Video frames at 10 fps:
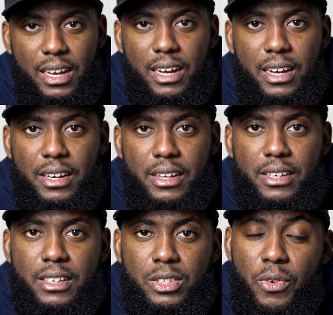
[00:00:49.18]
And
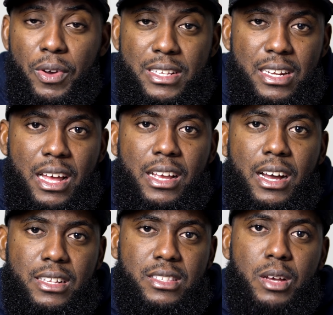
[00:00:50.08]
don't forget to like
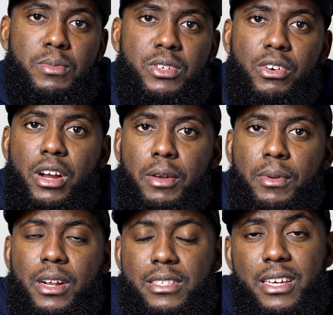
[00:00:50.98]
and
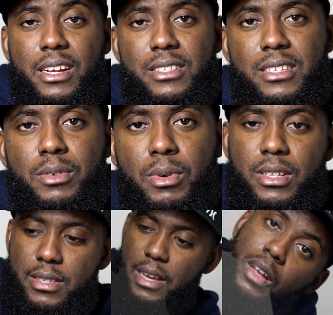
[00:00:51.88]
subscribe. Let's get into it
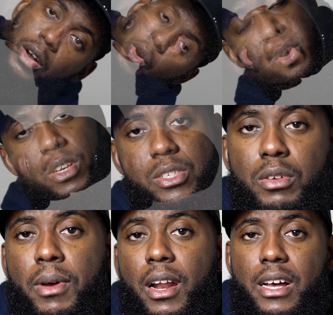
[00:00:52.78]
once. Okay, so
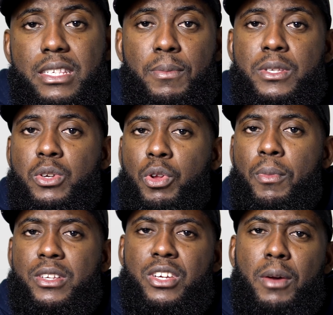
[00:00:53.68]
in my last episode, we
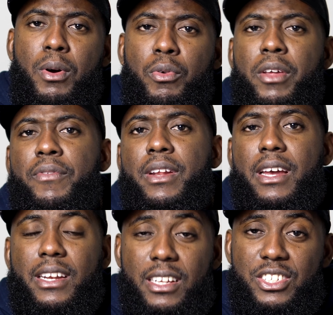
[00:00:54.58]
mentioned about living
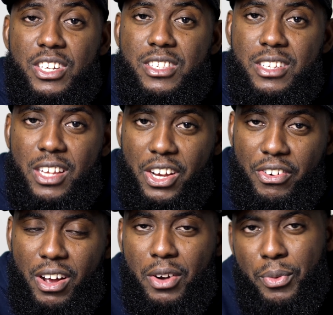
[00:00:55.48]
in the Jetson
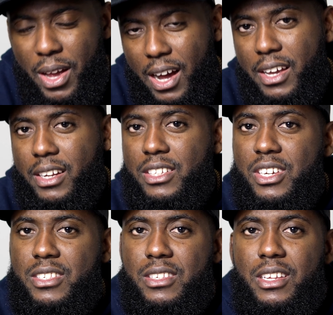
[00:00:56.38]
era, and we are in the
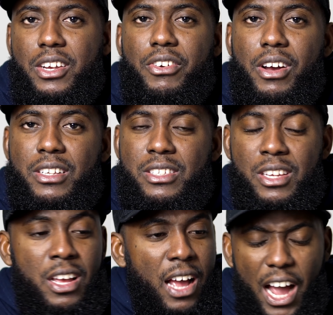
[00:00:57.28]
Jetson era. And
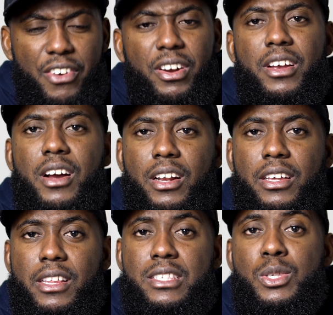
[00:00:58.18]

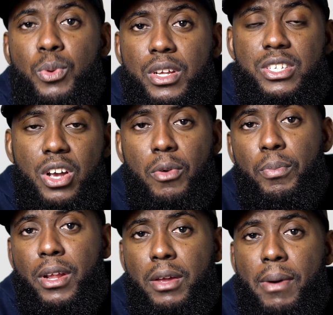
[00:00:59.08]
ironically, this Swedish
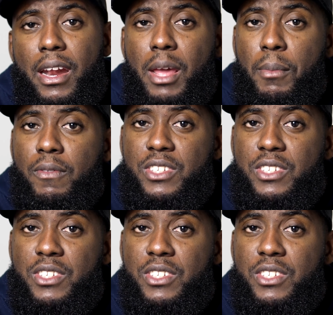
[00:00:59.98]
company by the name of